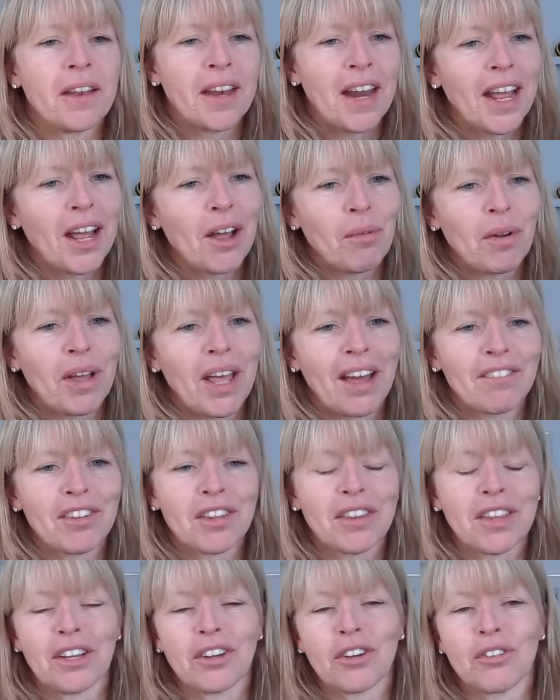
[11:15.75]
now we have
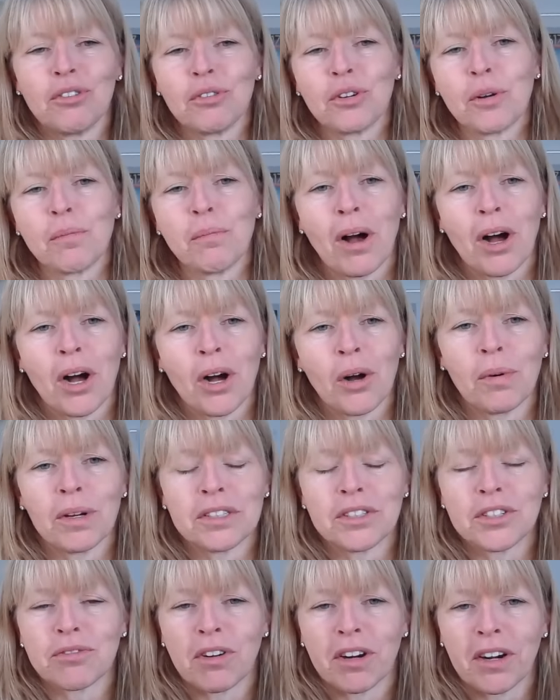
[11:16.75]
a thing called compile
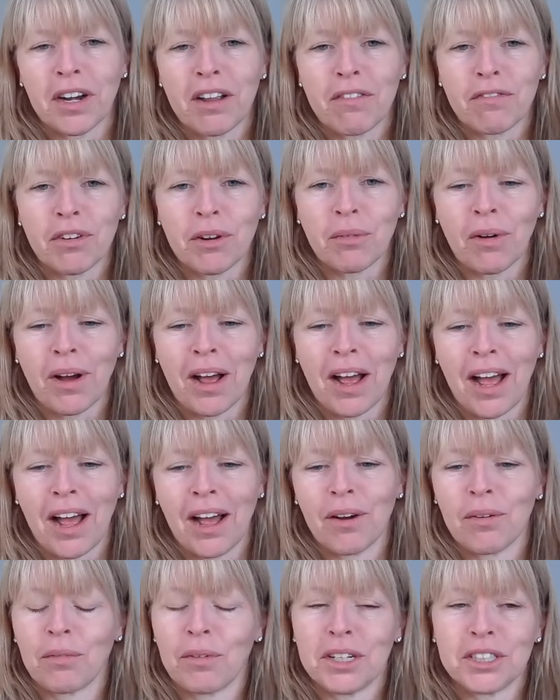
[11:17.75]
once run
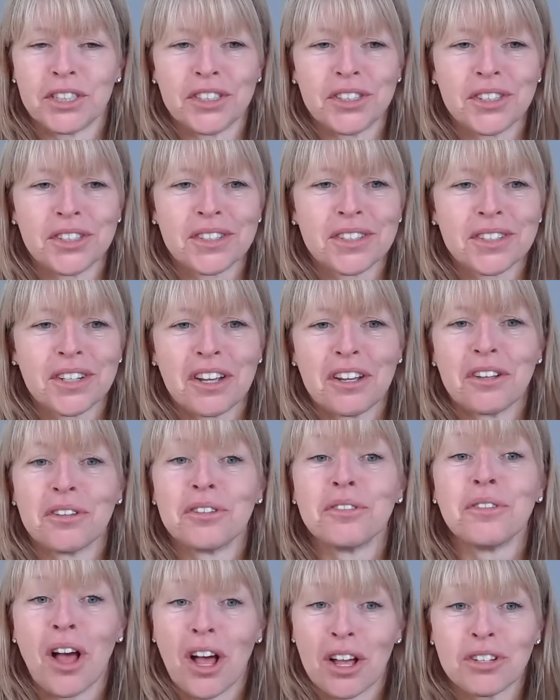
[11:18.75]
everywhere which is
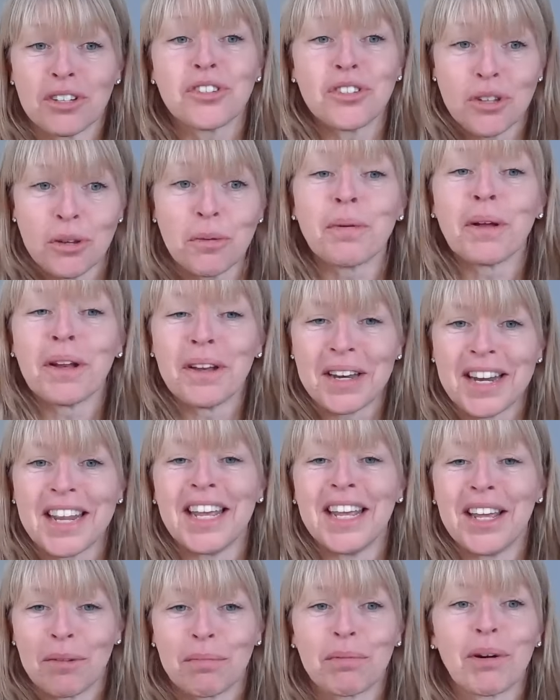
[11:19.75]
a super
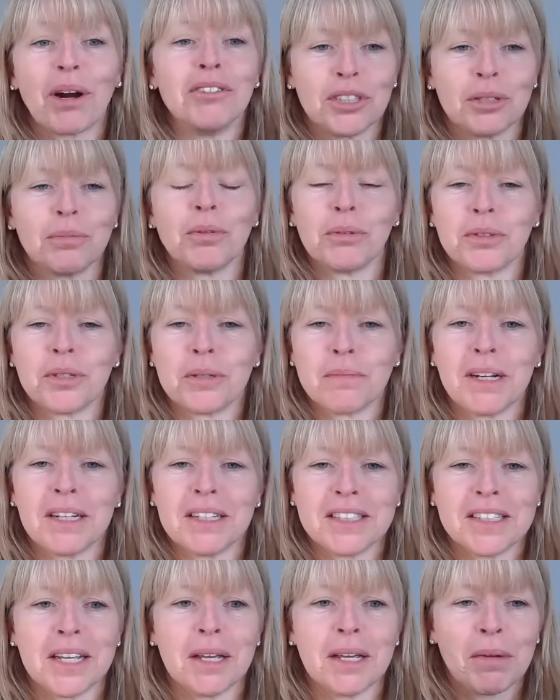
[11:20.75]
neat approach to
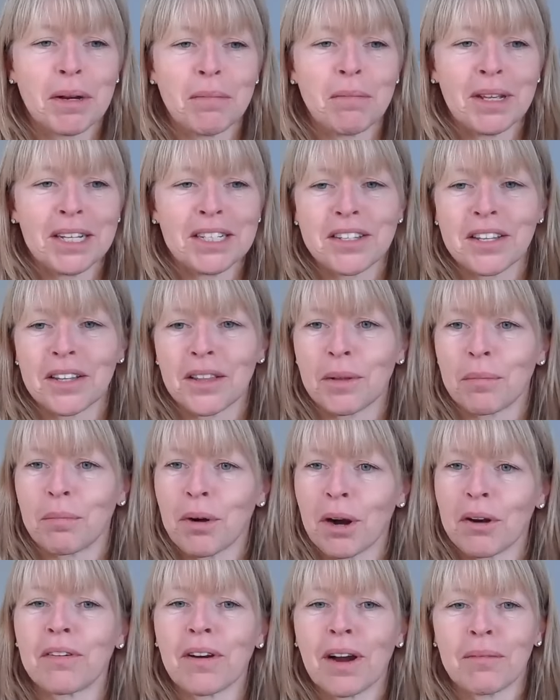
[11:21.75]
portability but it means that the
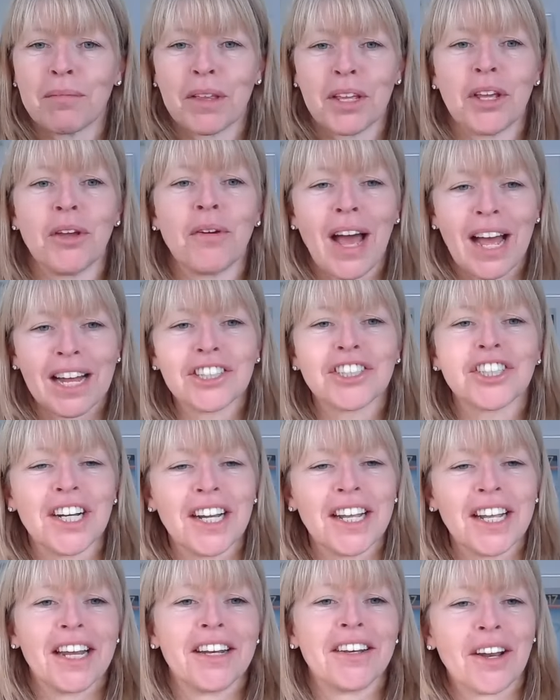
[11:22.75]
program that you
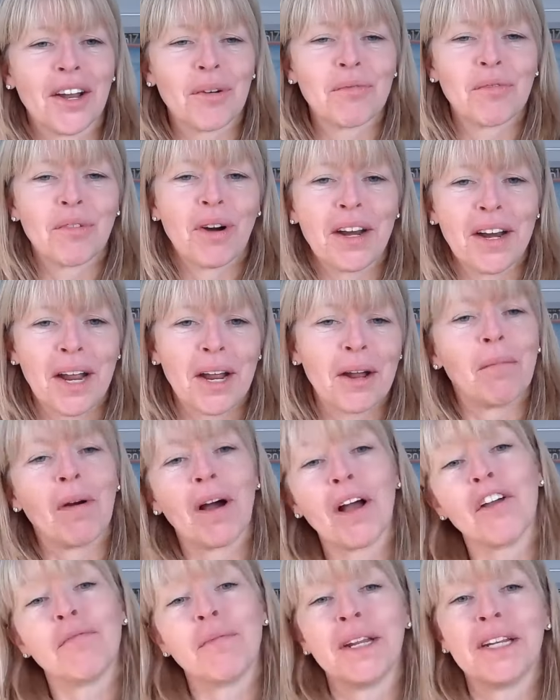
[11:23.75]
actually end up running
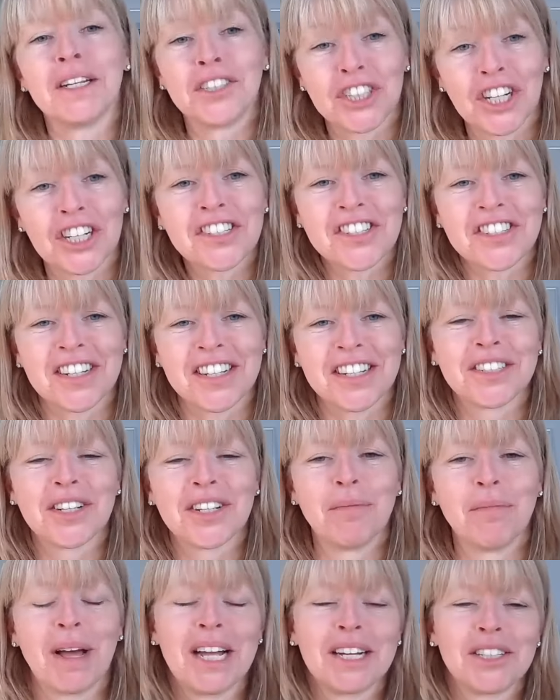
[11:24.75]
might have been adjusted
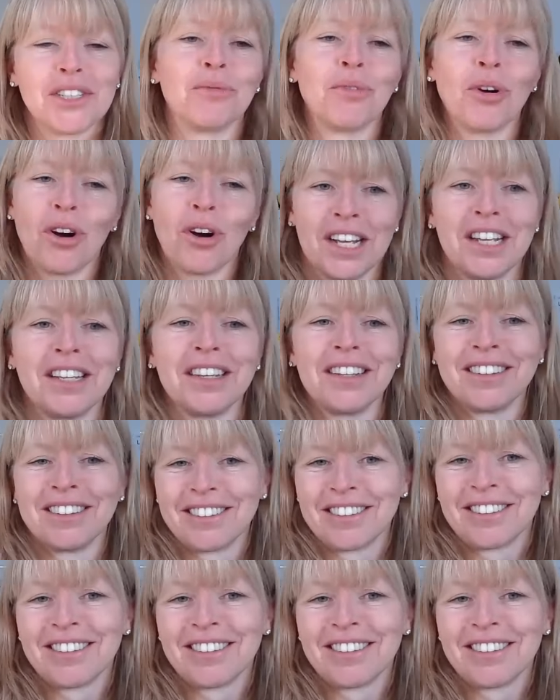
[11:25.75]
compared to what i